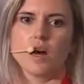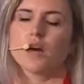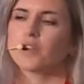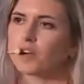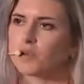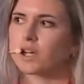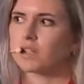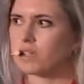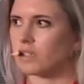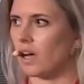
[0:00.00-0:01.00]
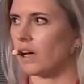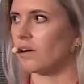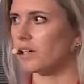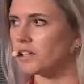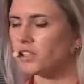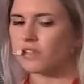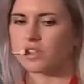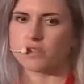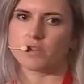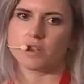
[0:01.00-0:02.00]
And then we can decide on each of
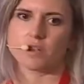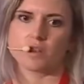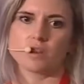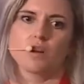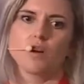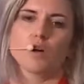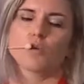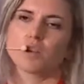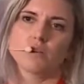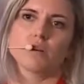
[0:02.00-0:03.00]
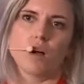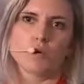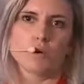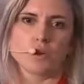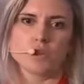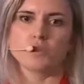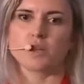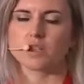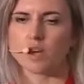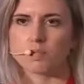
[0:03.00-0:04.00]
these risks whether or not we want to
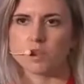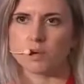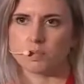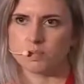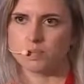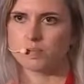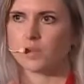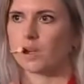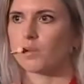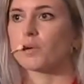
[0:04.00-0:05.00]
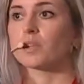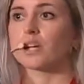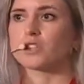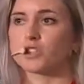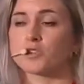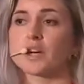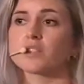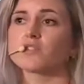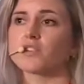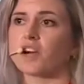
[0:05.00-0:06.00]
accept them. We would like to
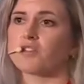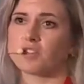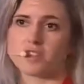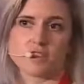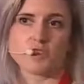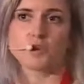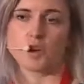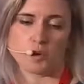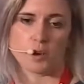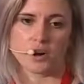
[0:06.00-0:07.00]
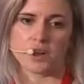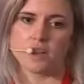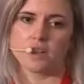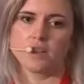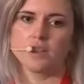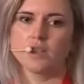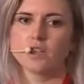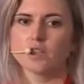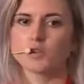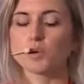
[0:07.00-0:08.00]
transfer that risk to another party.
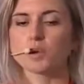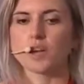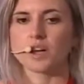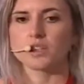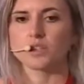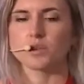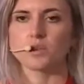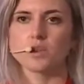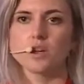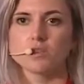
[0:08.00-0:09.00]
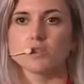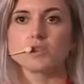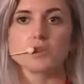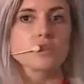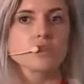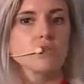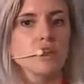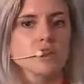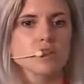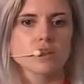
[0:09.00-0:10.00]
We would like to reduce the
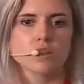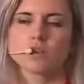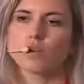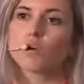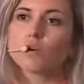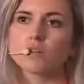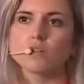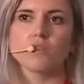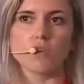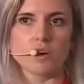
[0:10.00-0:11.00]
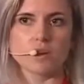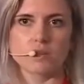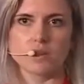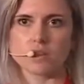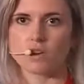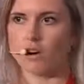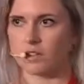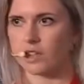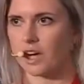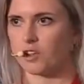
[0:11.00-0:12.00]
risk or avoid the risk
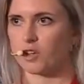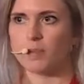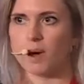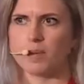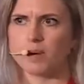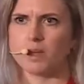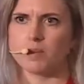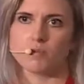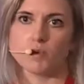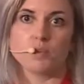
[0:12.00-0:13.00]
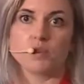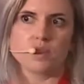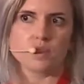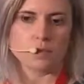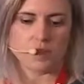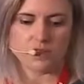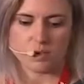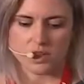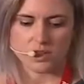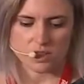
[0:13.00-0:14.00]
altogether by maybe removing something
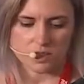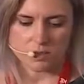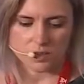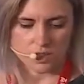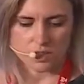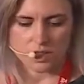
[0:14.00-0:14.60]
from our systems.